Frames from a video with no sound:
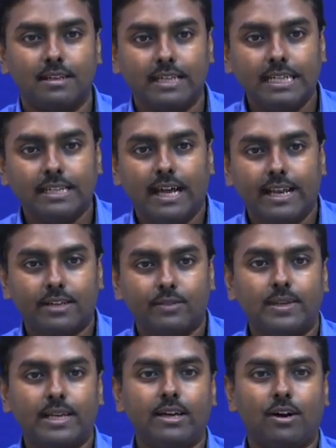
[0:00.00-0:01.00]
indirect
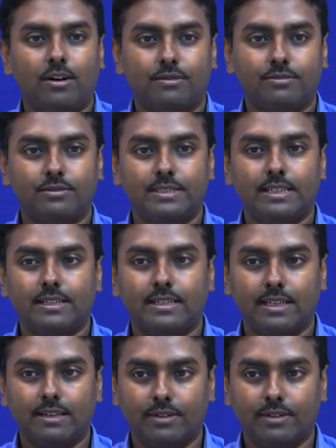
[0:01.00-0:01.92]
way of generating